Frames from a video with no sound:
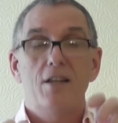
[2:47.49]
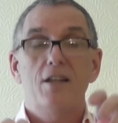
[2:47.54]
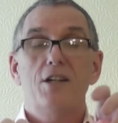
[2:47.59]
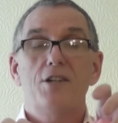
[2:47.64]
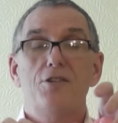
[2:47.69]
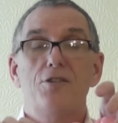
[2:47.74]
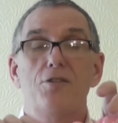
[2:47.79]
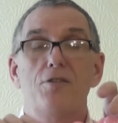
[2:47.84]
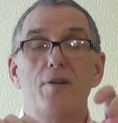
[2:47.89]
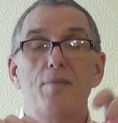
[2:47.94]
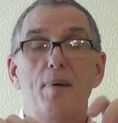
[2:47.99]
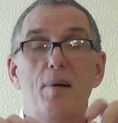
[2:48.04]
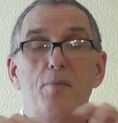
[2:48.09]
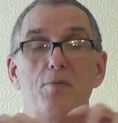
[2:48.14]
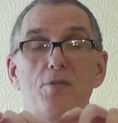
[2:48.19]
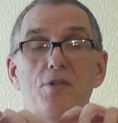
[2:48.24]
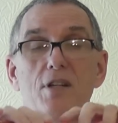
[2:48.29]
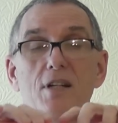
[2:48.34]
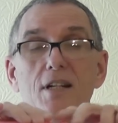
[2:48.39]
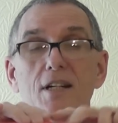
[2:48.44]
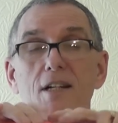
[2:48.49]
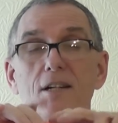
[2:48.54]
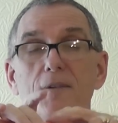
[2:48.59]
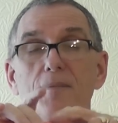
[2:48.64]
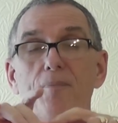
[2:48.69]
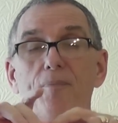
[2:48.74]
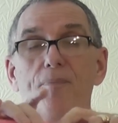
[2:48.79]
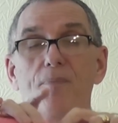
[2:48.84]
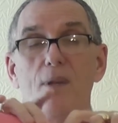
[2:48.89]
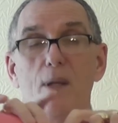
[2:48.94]
there's your 3 bubbles there,
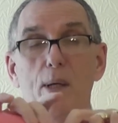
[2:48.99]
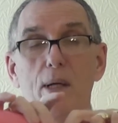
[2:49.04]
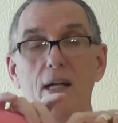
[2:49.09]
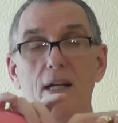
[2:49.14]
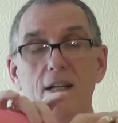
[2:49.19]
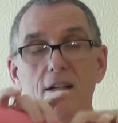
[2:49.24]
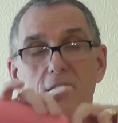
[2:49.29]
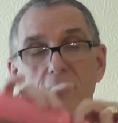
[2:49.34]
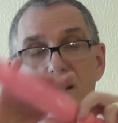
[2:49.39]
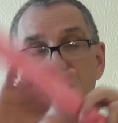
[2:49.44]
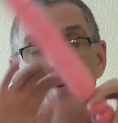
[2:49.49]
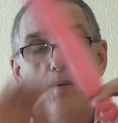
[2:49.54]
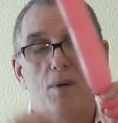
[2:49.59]
and that